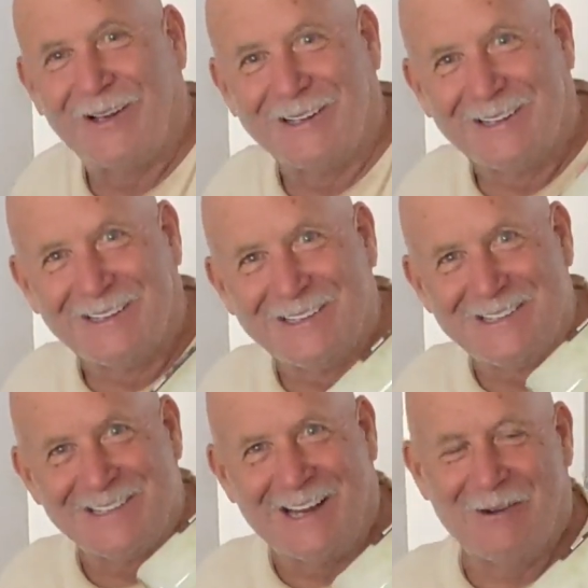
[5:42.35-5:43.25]

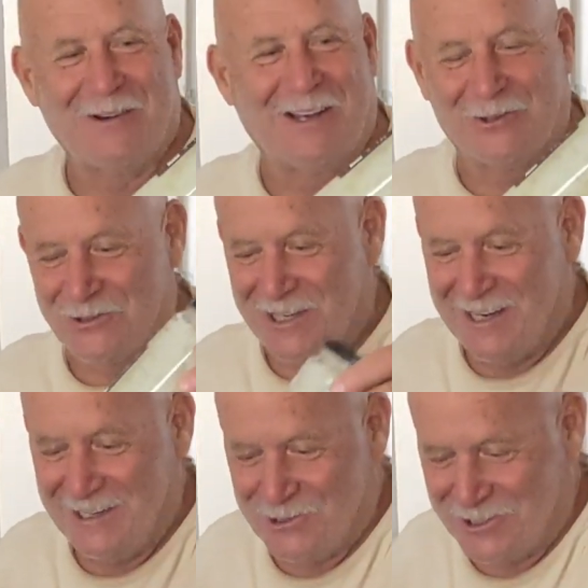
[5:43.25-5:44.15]
onions. I haven't had those in
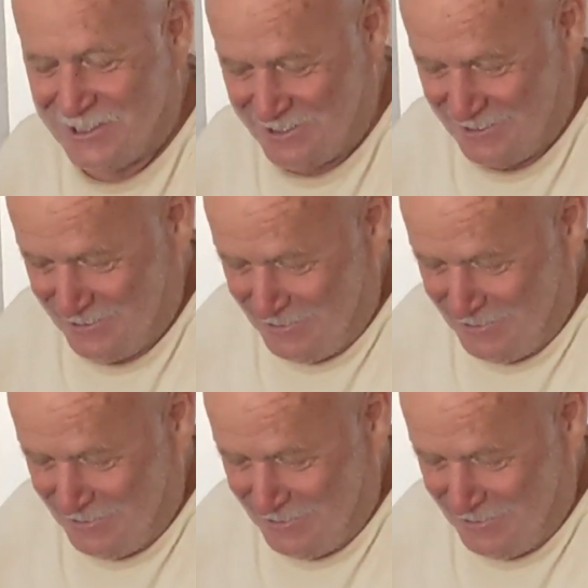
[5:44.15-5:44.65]
ages.